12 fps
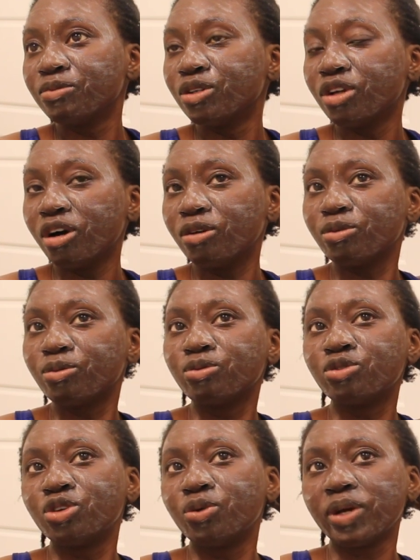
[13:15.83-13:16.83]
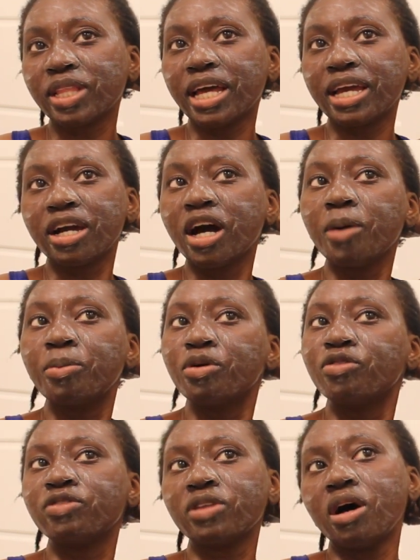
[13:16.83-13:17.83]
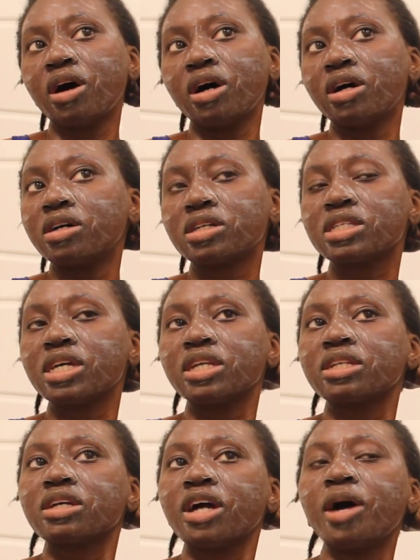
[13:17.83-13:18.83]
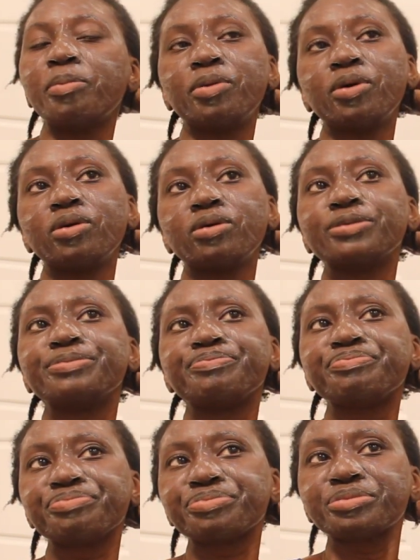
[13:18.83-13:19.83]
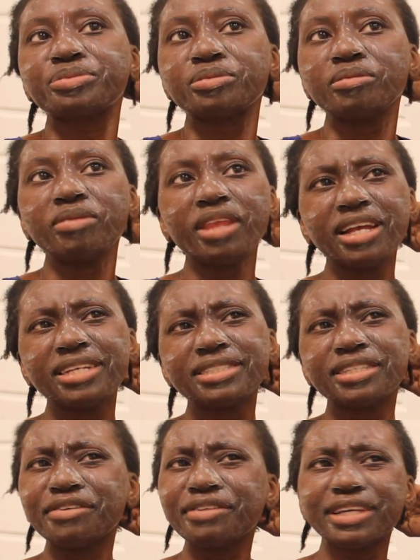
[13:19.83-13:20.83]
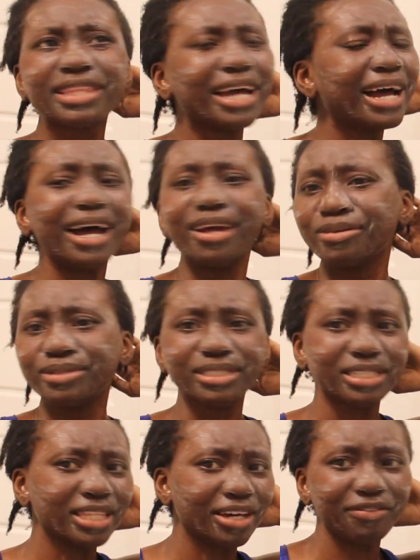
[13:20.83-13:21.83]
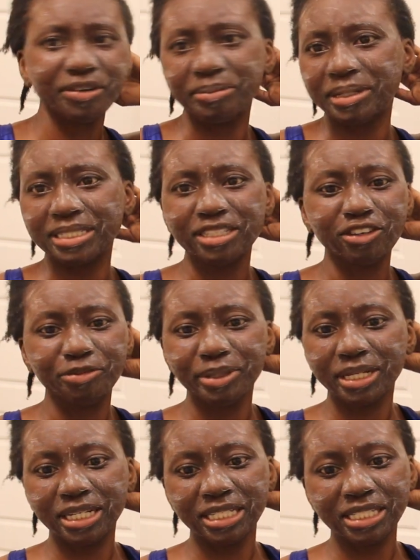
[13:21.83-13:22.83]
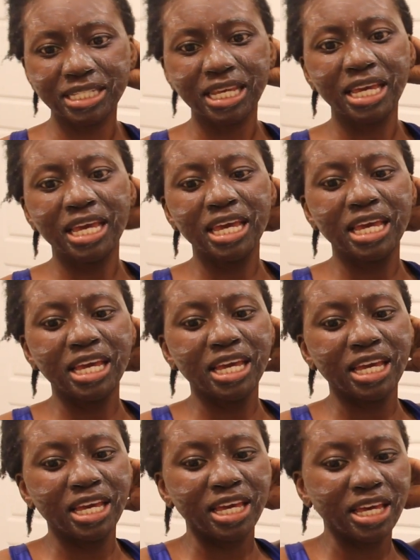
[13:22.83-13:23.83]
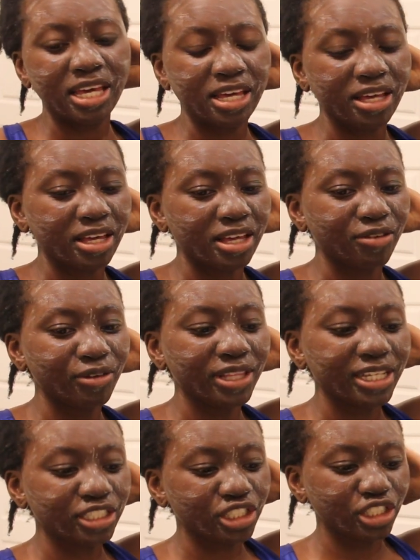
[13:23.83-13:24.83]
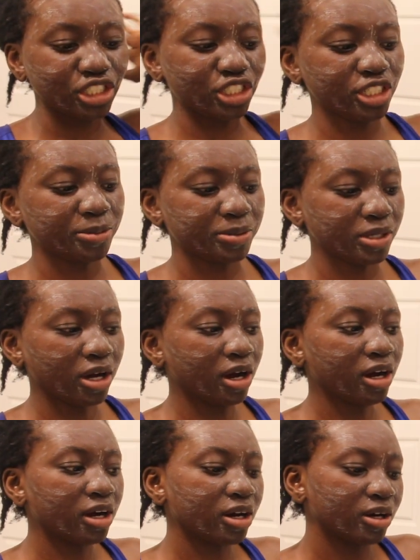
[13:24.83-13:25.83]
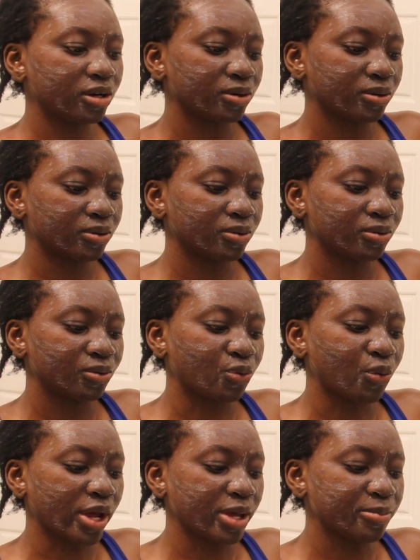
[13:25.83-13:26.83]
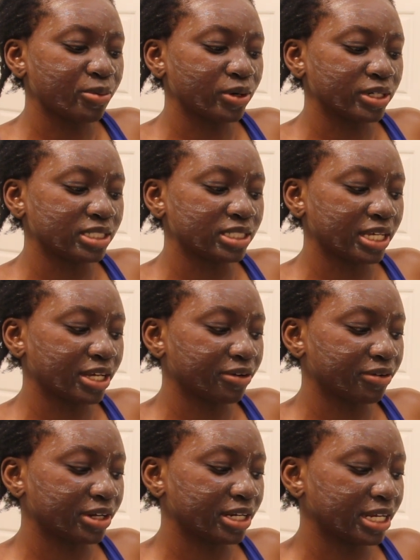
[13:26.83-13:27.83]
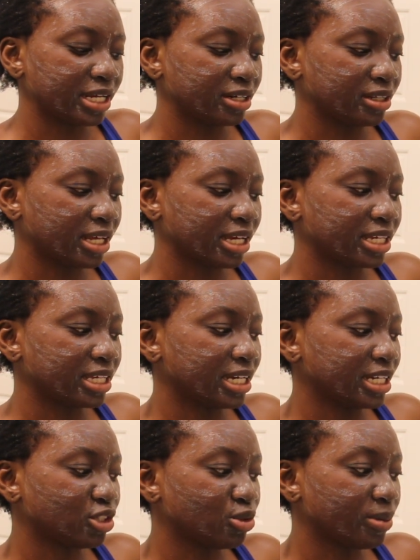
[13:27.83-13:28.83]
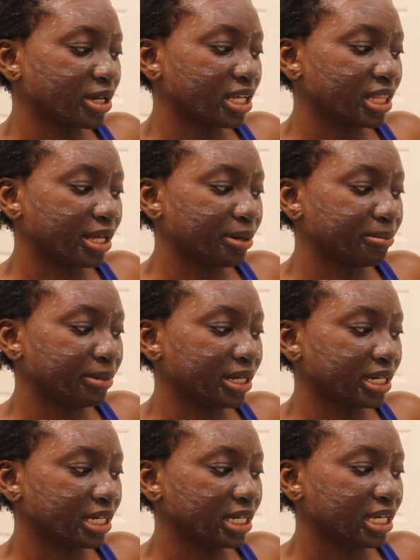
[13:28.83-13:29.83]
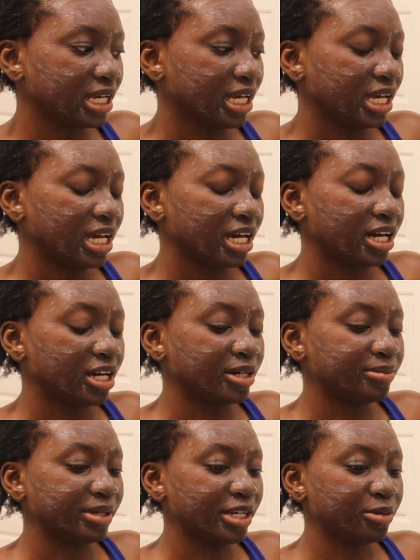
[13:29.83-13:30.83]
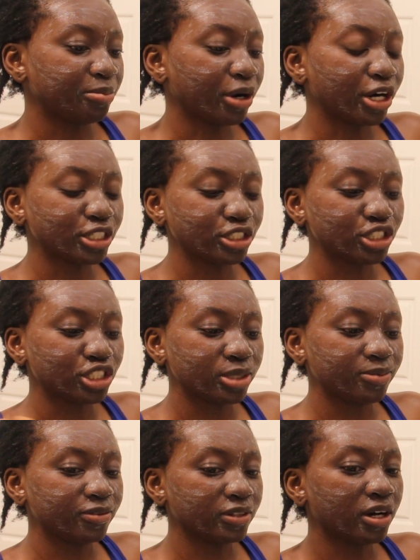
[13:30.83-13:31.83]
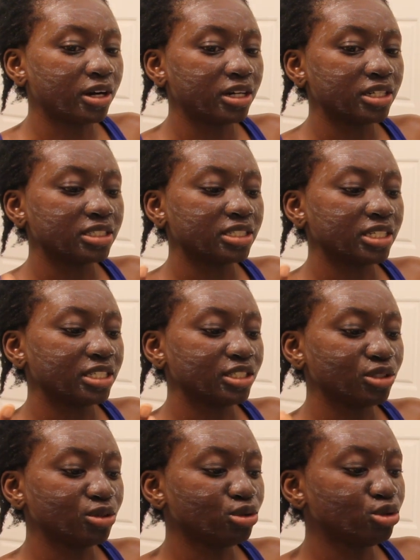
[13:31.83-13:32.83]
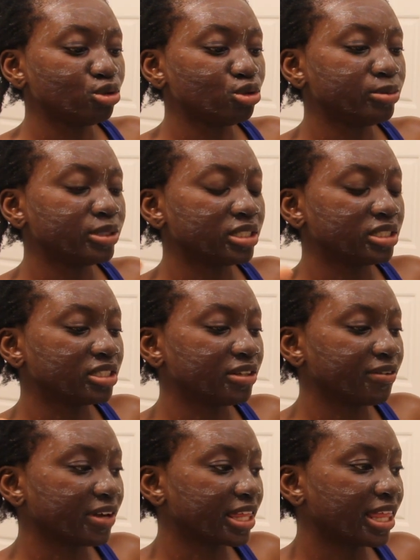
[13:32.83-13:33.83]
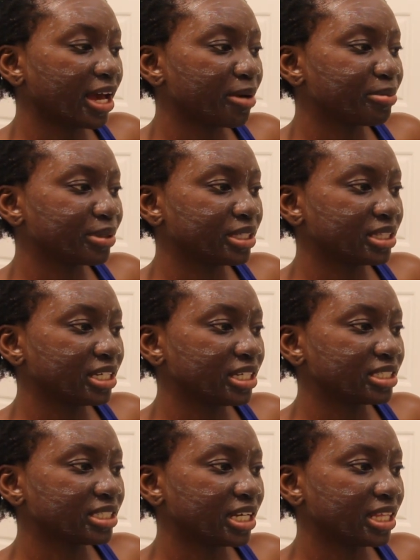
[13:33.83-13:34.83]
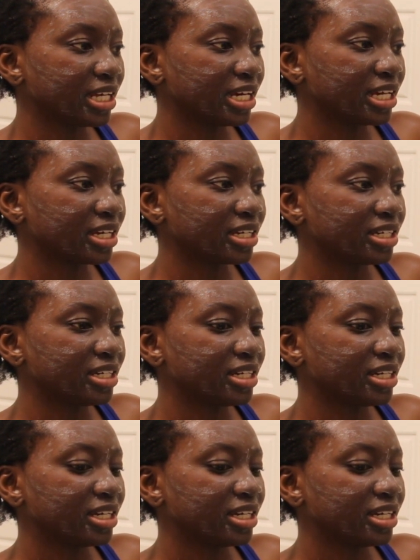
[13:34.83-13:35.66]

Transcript: you know, doing like couple vlogs and couple stuff like that. I don't see that for myself, because relationships are way more sacred, and like, yes, you make a lot of money um, in partnership vlogs and YouTubes and stuff like that, but the thing is that like,